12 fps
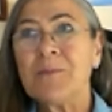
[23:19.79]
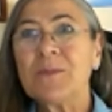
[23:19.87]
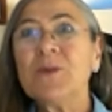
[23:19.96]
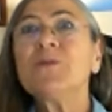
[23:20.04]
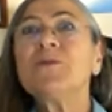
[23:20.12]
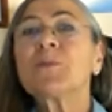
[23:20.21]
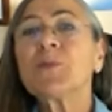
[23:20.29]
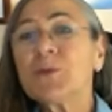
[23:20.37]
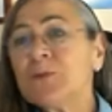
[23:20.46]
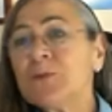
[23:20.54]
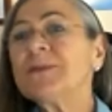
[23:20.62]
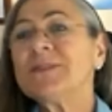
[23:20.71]
You've
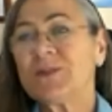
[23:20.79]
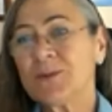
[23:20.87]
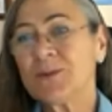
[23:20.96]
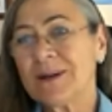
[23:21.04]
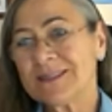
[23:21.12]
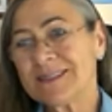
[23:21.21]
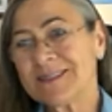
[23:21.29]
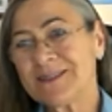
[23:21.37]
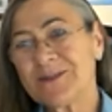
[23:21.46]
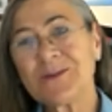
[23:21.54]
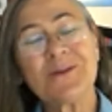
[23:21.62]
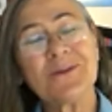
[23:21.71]
proven to us
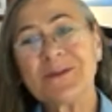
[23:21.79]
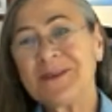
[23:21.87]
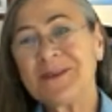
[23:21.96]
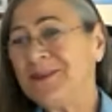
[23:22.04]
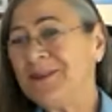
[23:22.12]
through